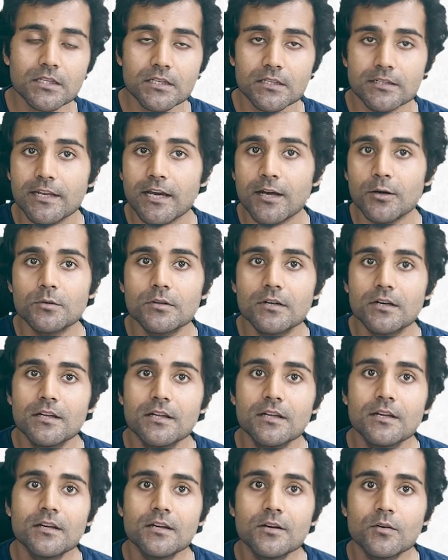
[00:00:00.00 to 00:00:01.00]
Now,
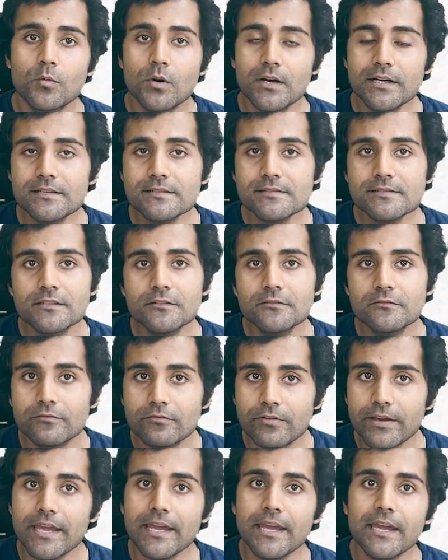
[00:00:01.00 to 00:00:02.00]
what is the
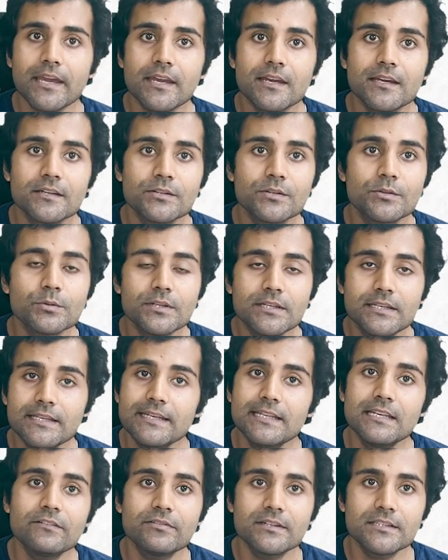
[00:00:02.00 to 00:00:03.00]
way to
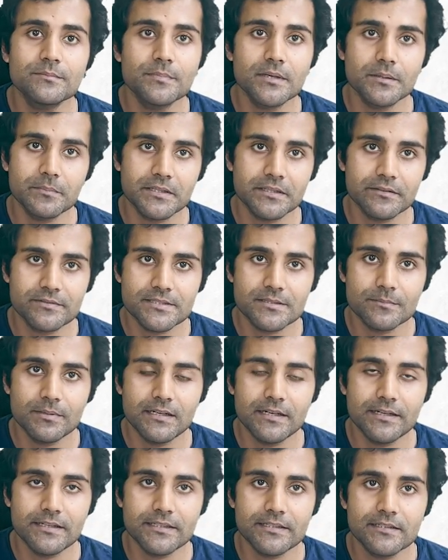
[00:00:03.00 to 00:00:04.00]
deal with memory
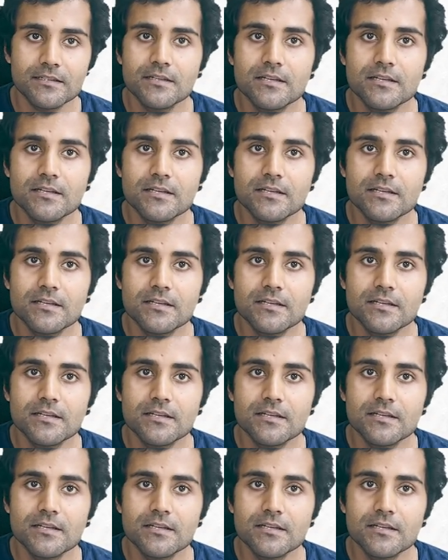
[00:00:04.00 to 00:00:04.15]
visibility?